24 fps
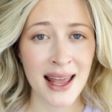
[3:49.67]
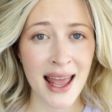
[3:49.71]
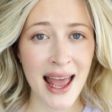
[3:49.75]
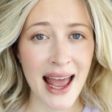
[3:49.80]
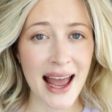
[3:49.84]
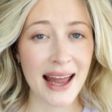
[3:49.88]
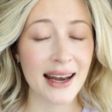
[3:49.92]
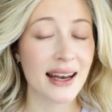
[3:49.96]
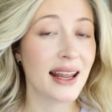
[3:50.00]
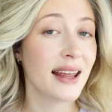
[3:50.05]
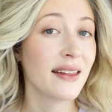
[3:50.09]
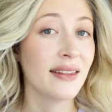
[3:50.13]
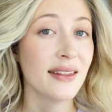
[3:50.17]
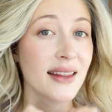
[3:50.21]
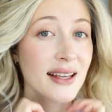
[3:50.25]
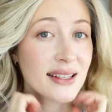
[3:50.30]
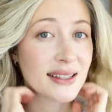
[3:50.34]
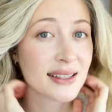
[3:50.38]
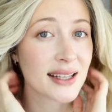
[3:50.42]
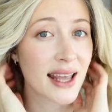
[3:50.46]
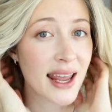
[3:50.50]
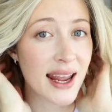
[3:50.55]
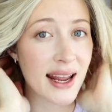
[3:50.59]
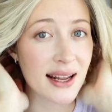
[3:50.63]
And in
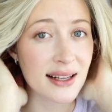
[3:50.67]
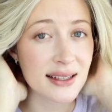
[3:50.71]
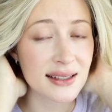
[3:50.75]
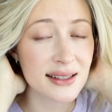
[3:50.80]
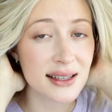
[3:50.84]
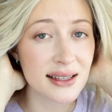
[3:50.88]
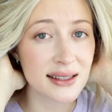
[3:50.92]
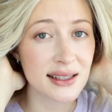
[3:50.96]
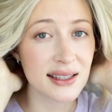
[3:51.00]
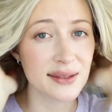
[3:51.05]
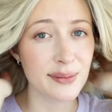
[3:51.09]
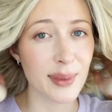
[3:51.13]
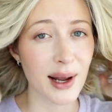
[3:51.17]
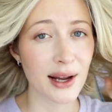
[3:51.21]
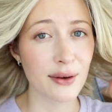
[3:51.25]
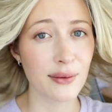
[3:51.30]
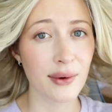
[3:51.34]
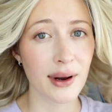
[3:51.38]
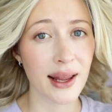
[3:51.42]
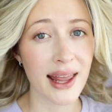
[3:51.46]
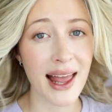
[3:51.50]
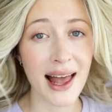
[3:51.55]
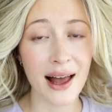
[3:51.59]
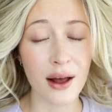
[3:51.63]
this case, this is by
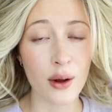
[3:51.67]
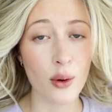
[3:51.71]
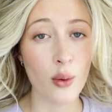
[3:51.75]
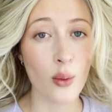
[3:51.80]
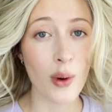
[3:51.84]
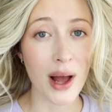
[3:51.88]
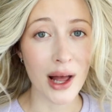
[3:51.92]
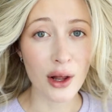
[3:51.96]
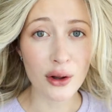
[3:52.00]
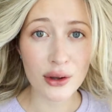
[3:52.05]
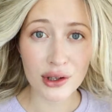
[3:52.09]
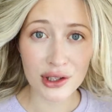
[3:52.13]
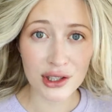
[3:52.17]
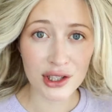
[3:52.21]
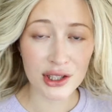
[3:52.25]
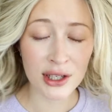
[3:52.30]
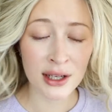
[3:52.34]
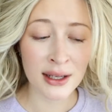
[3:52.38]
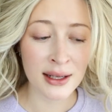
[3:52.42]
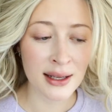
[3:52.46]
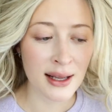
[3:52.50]
Raquel Welch.